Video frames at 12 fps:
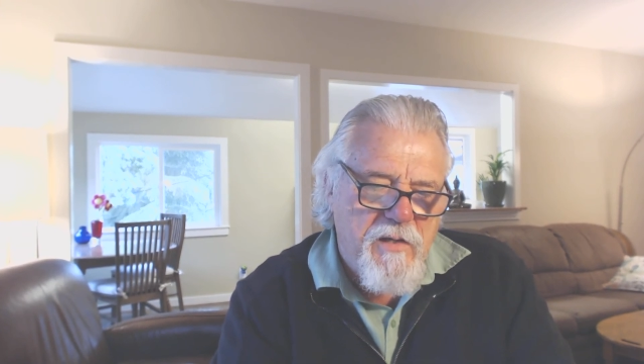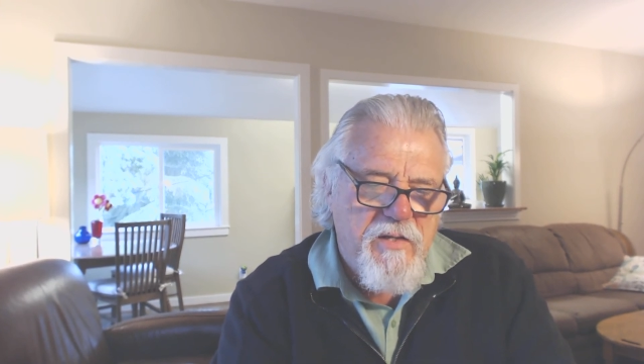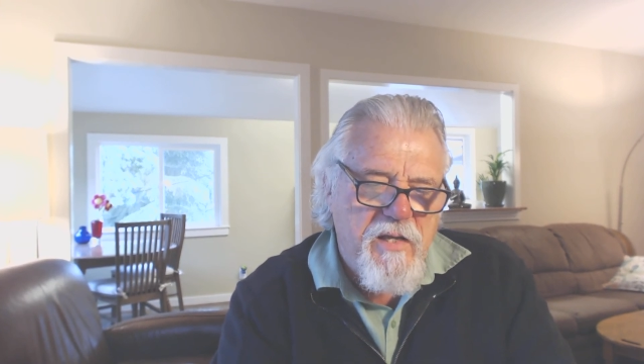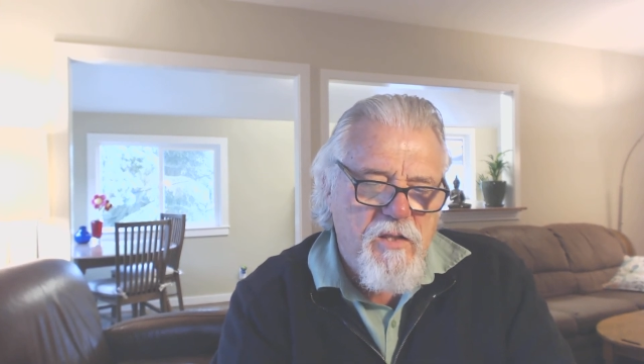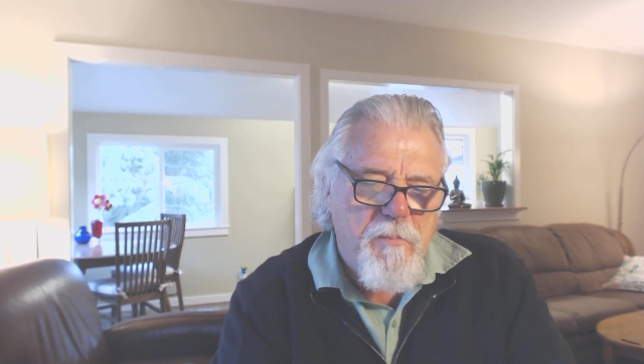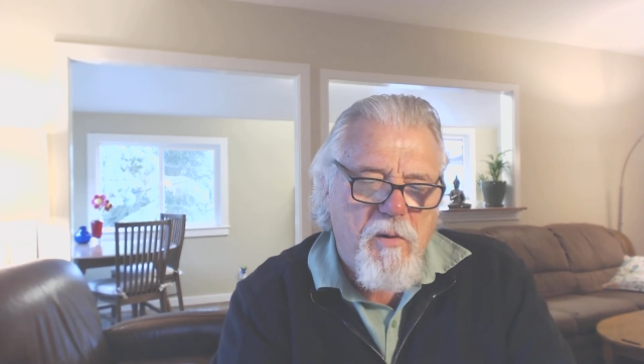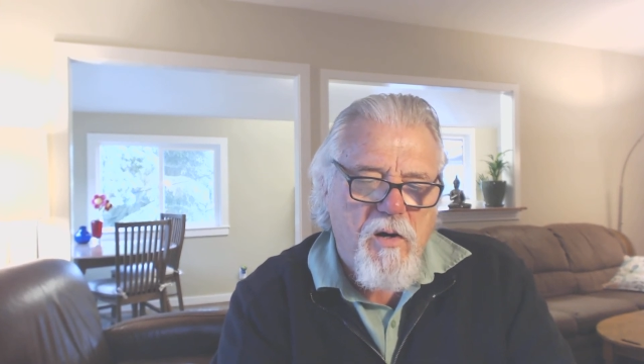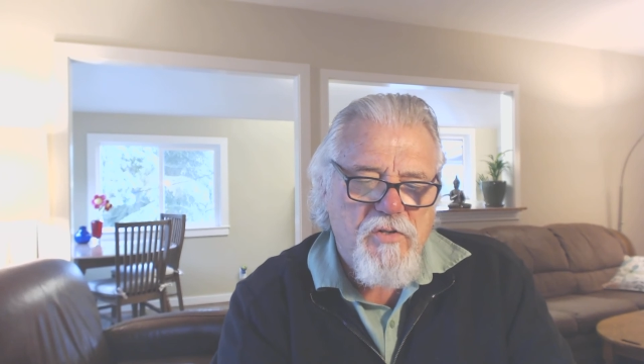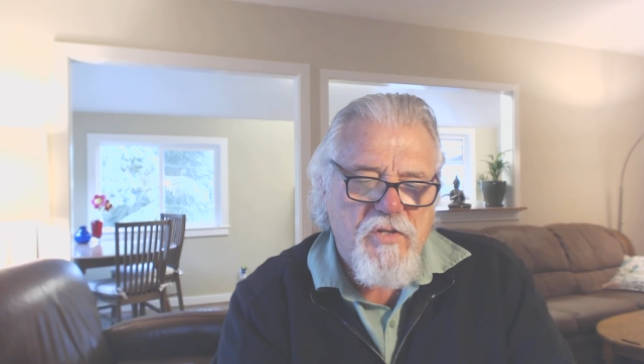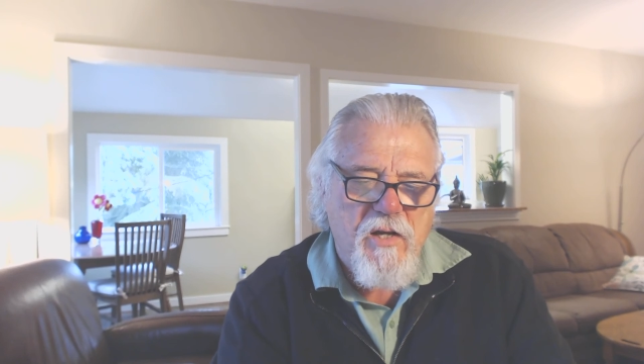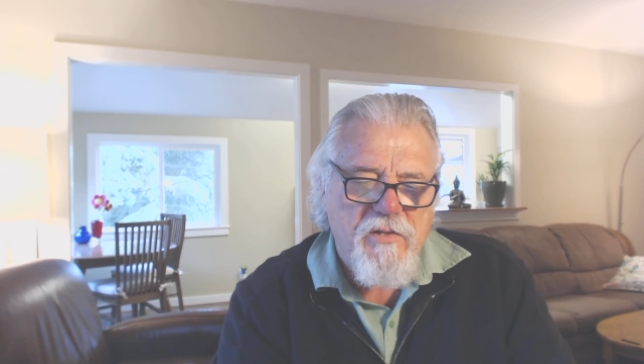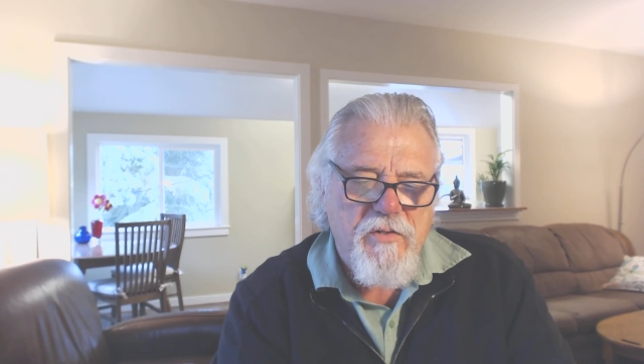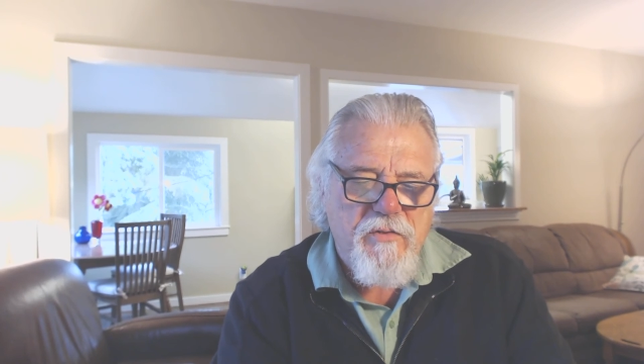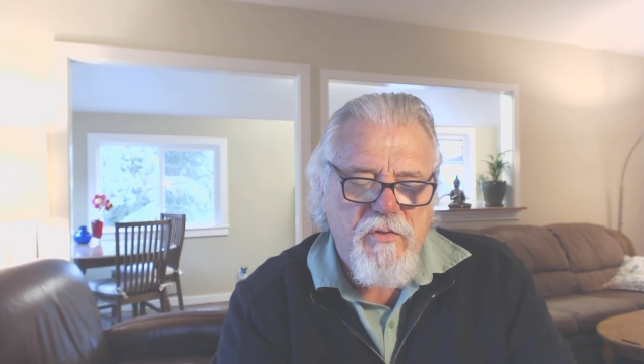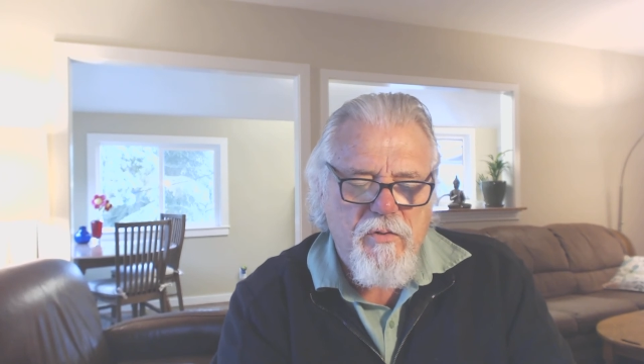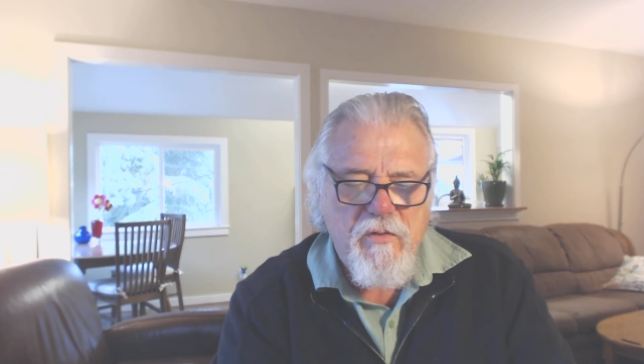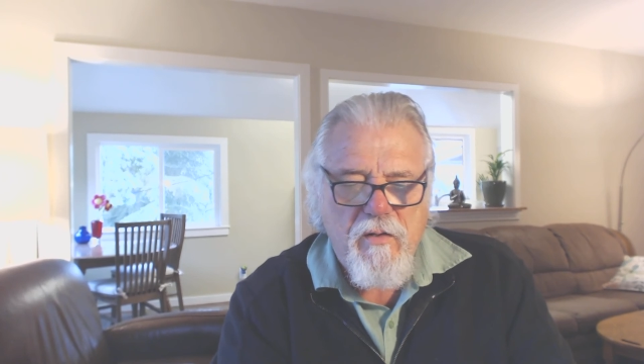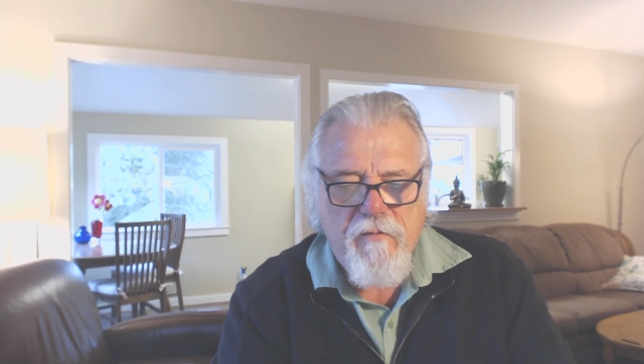Indeed, the parks
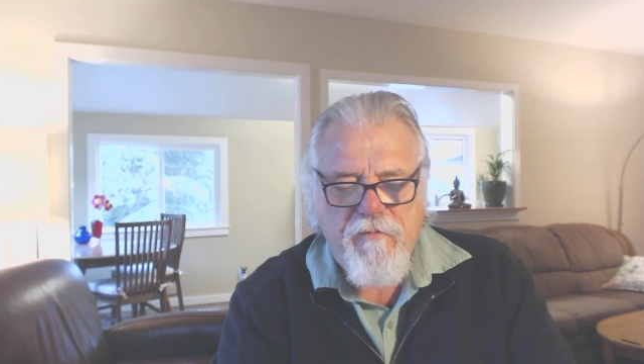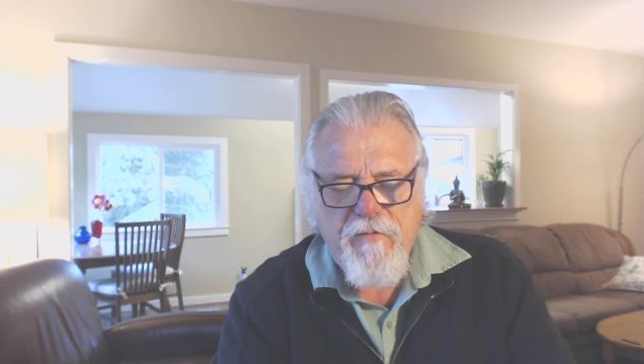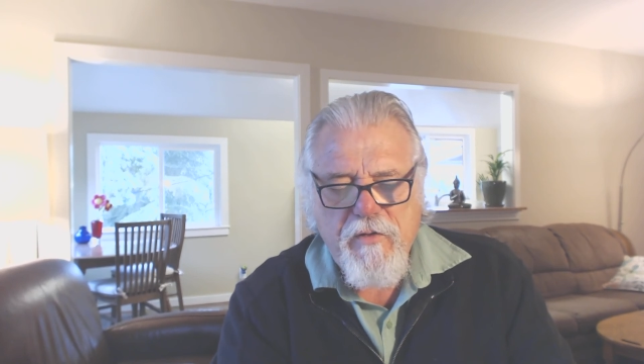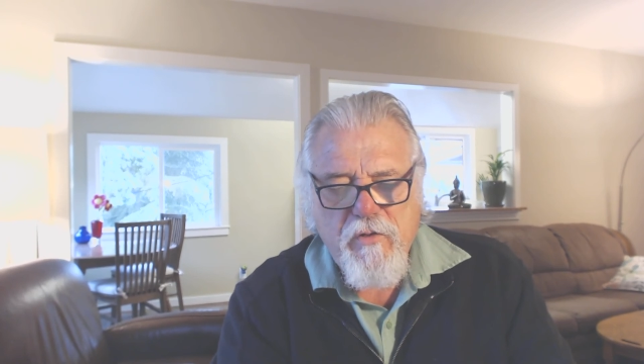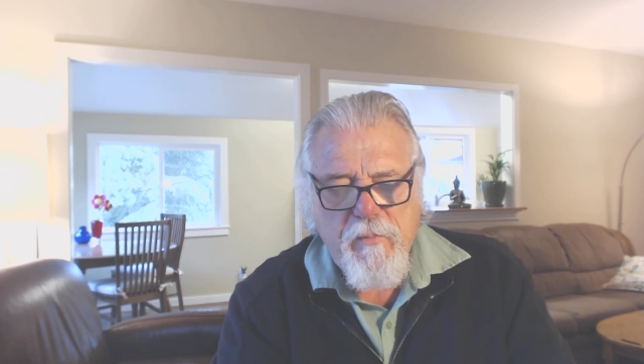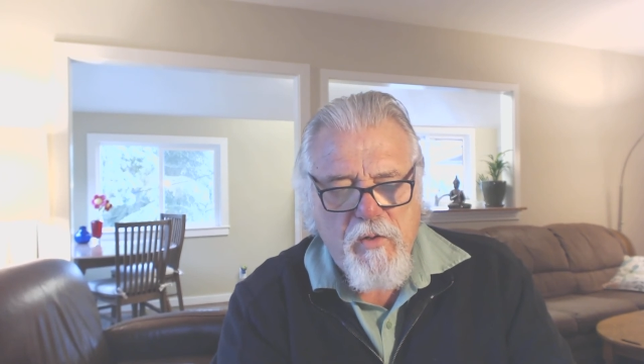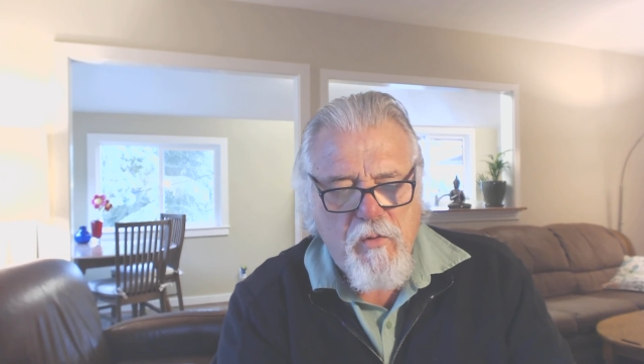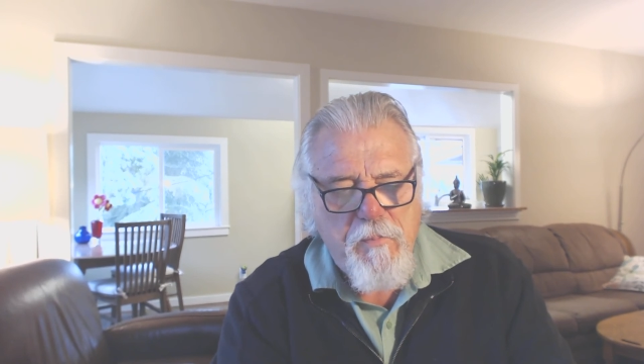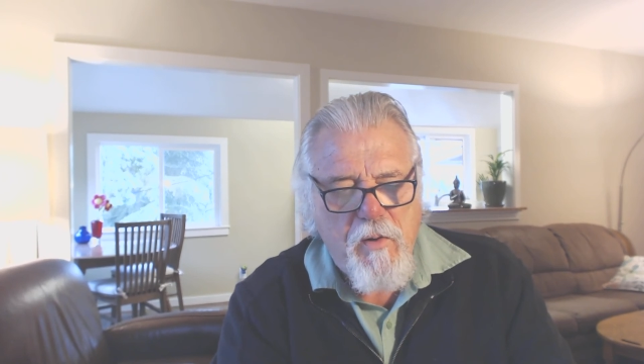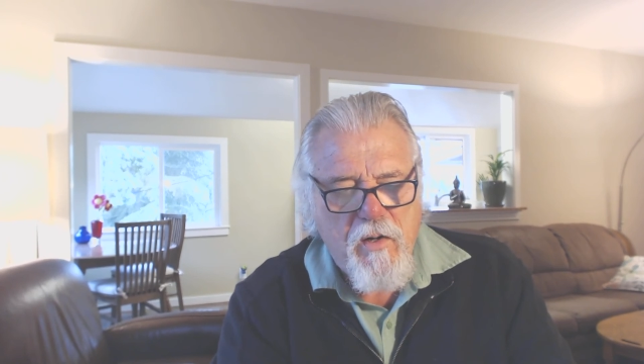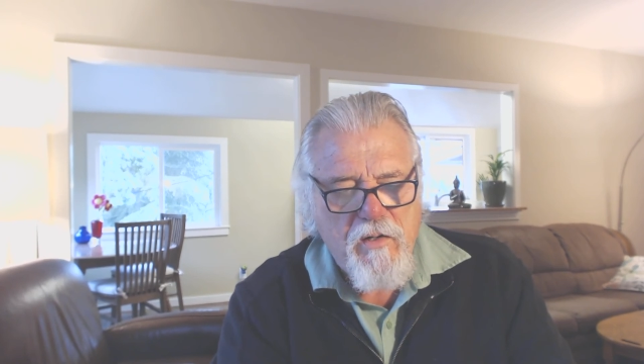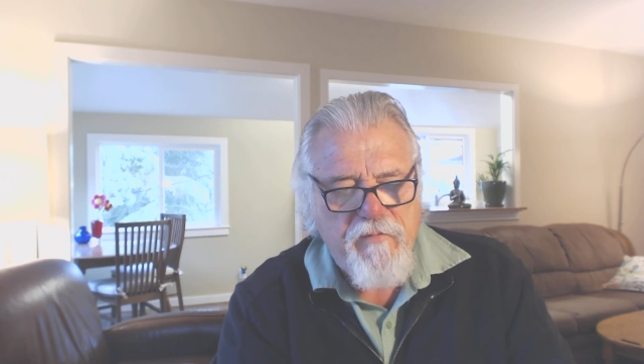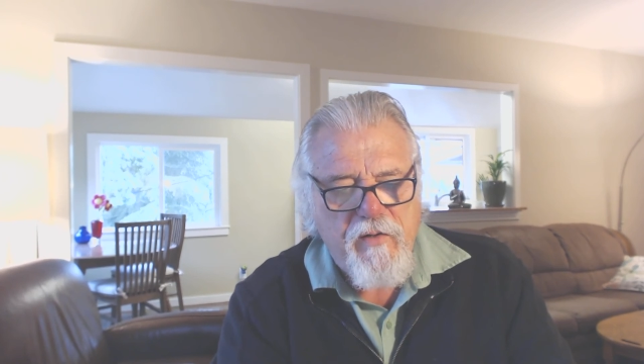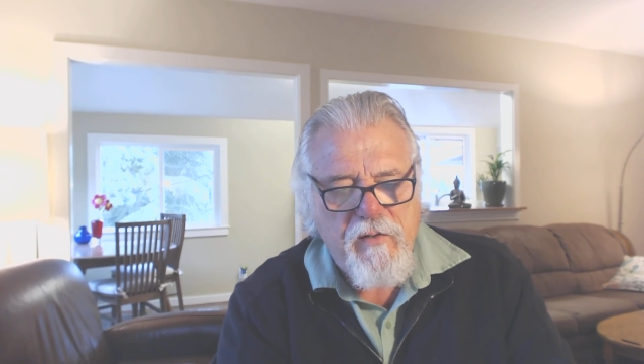constitute a fundamental part of